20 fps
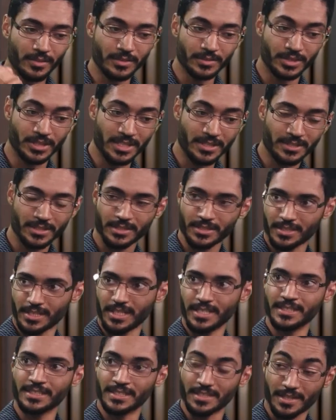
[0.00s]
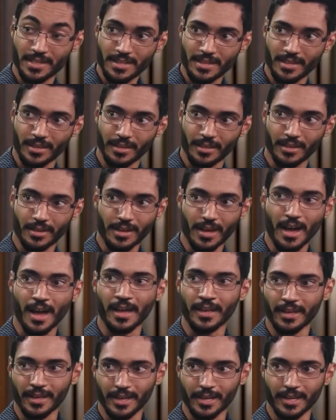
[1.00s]
Jesus is the I
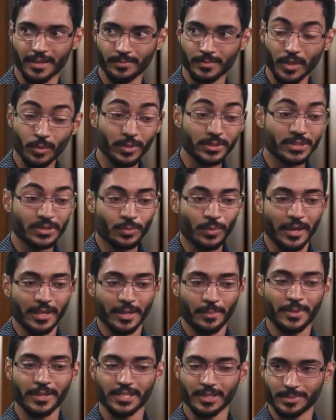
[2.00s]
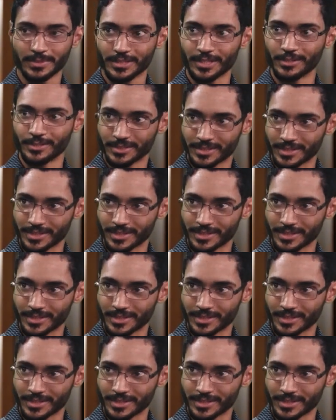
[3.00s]
am, which is why they picked up stones